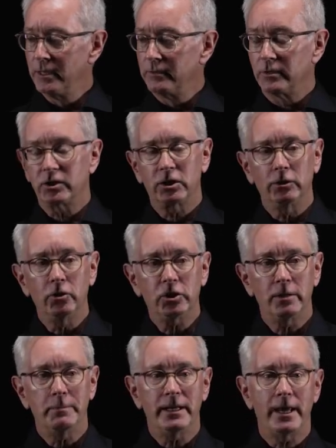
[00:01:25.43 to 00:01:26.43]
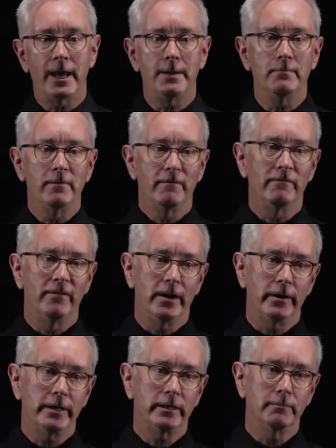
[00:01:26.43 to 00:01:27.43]
the solution became
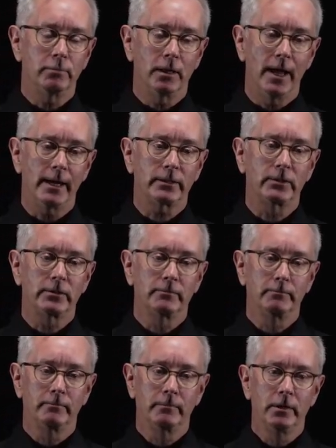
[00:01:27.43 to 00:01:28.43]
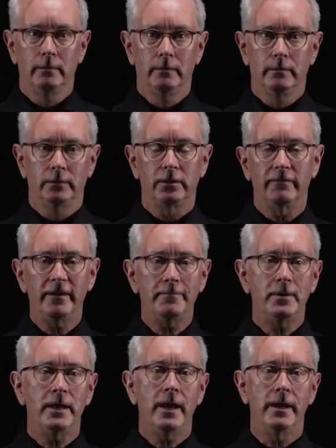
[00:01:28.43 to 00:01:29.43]
very complex. So V
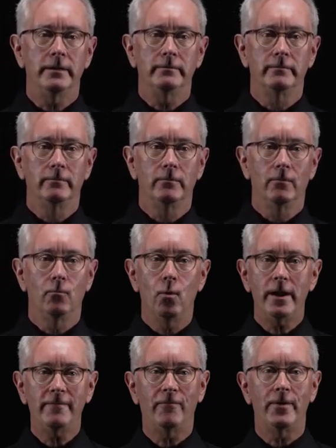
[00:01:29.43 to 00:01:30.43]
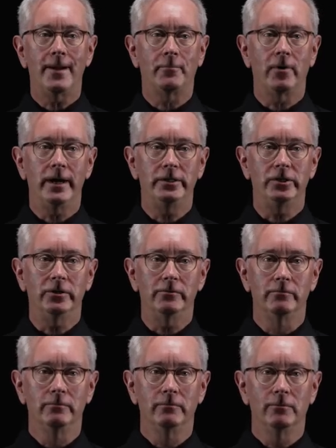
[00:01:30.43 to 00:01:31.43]
P N, what if we upgrade you?
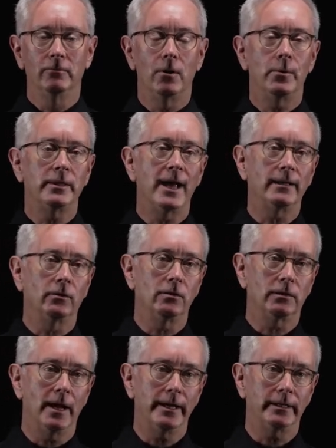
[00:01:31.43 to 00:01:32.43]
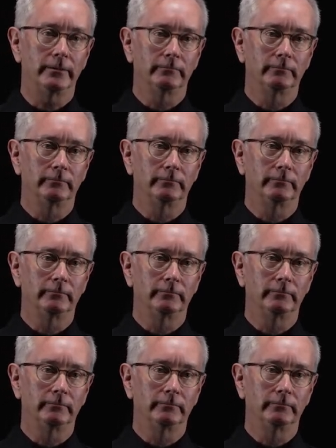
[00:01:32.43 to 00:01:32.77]
What would that look like?